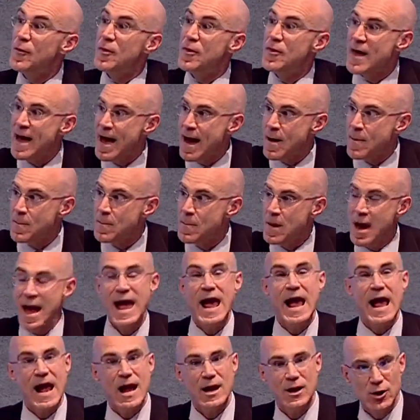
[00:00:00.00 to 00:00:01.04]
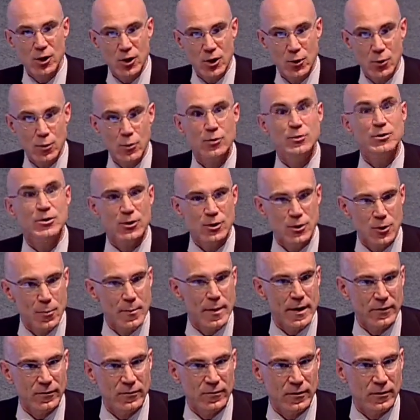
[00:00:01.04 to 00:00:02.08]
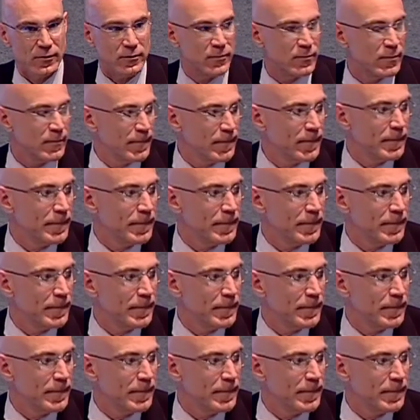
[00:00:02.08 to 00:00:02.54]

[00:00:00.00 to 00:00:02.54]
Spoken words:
them and you to do business.